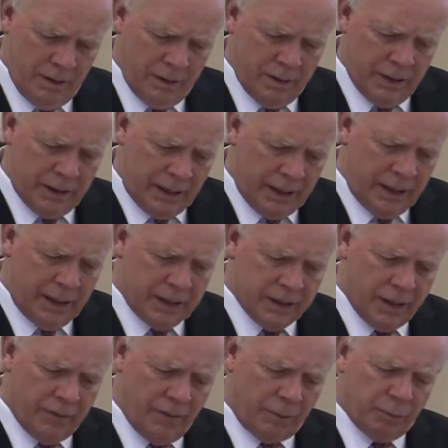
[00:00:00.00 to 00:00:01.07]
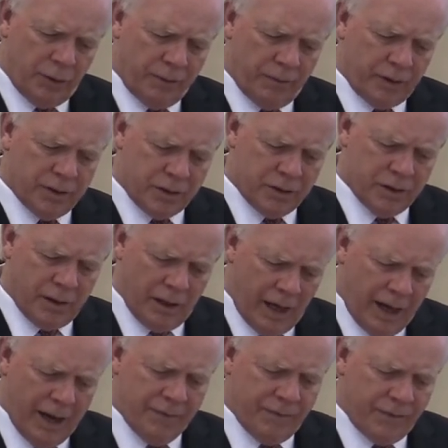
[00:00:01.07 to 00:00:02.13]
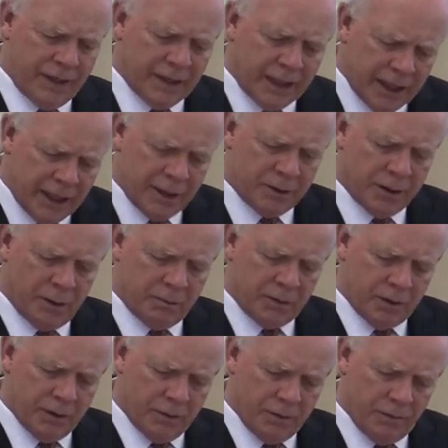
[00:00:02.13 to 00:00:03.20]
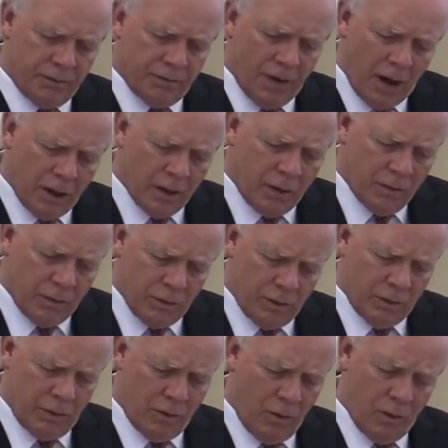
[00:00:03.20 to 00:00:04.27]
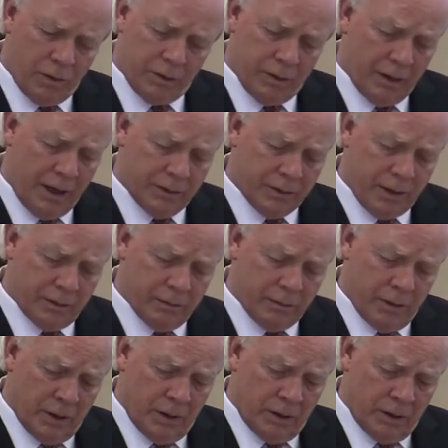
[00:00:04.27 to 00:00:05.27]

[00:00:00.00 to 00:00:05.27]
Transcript: the ease of a privileged life in Egypt to follow the Lord, and as the